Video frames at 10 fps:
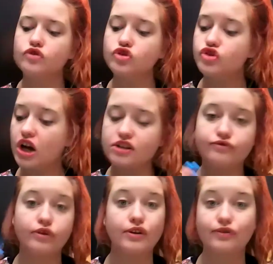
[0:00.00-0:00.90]
judge
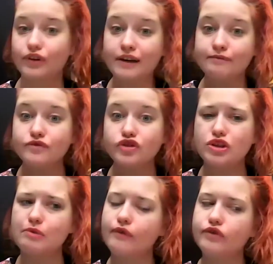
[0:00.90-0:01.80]
for free
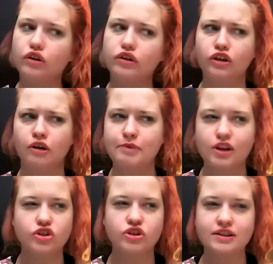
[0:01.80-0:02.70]
some of the online
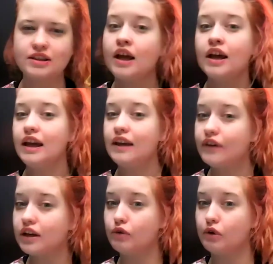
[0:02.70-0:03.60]
competitions, even
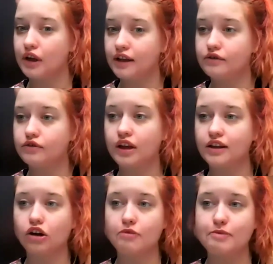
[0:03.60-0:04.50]
if you are not getting
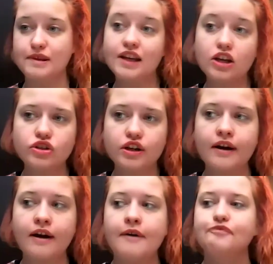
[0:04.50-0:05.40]
a
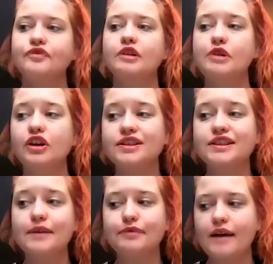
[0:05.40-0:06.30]
compensation, because
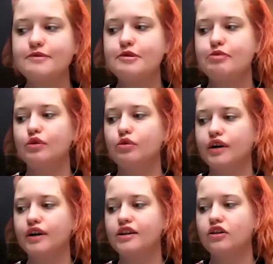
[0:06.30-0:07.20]
sometimes people who are
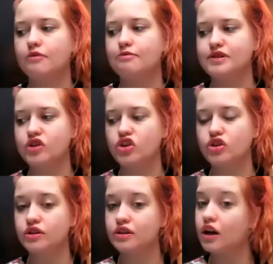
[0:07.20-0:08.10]
getting
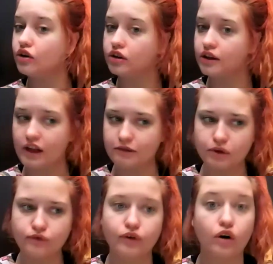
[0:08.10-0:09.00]
compensation are not available
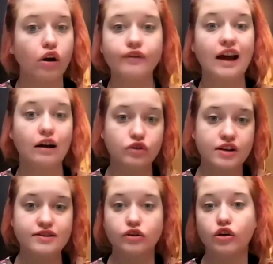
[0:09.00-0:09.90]
for all of the
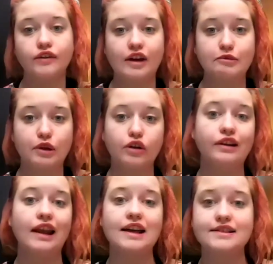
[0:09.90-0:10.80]
outrans, are not available on the
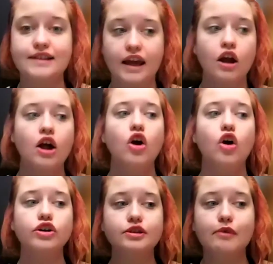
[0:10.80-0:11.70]
last day,
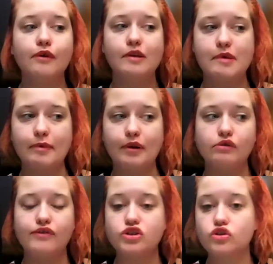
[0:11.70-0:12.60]
or some of the people
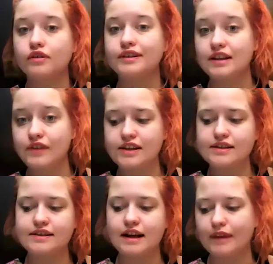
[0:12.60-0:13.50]
with strong CVs
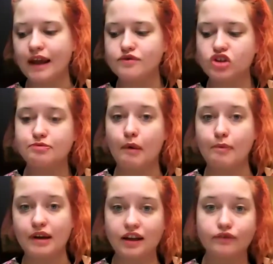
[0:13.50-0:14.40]
sometimes just
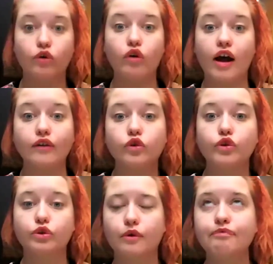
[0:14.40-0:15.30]
popping in for a round or
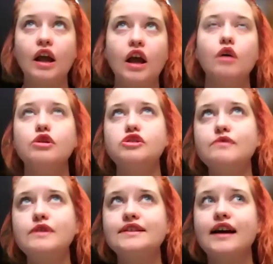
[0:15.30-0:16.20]
two, which
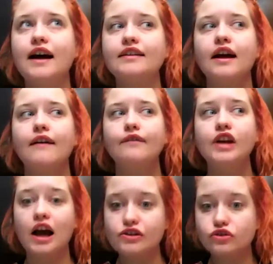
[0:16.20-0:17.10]
means that the
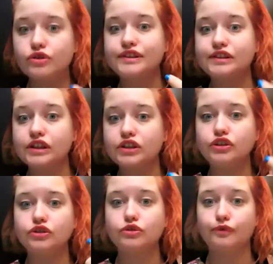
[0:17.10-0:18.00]
core still
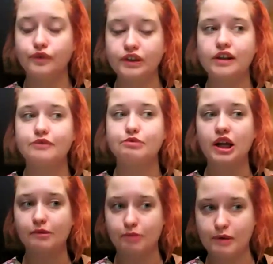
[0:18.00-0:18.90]
needs to feel and
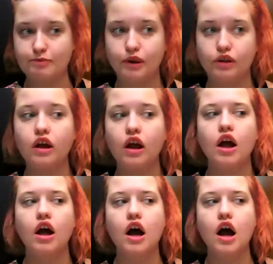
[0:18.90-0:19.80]
break people
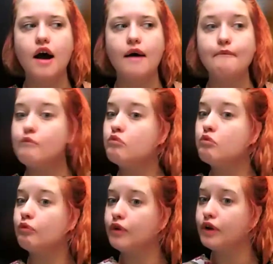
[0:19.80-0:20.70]

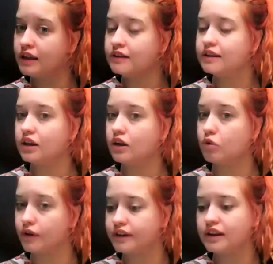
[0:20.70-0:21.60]
in the
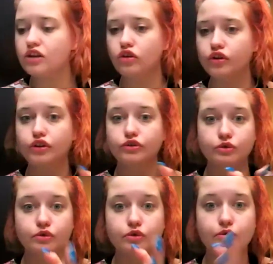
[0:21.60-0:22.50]
quantity in order
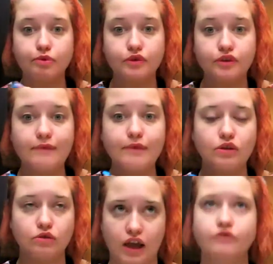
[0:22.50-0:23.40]
to put them into
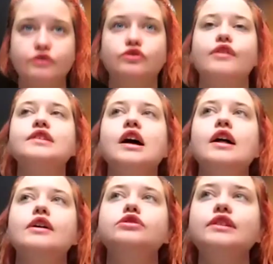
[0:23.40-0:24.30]
the outruns.
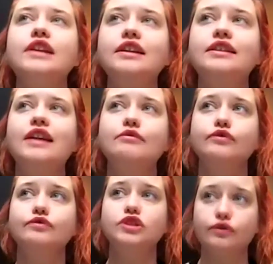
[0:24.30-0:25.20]
So at that type
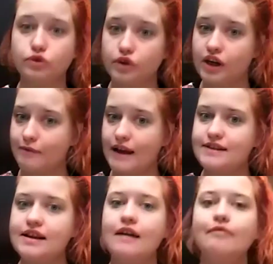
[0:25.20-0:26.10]
of
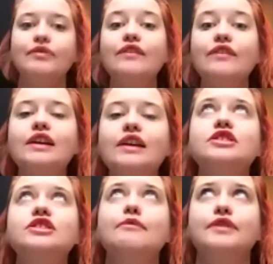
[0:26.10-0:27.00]
tournaments, even if
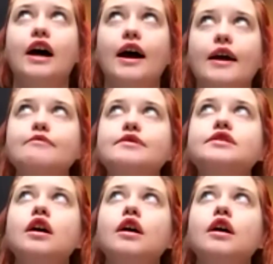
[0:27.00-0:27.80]
sometimes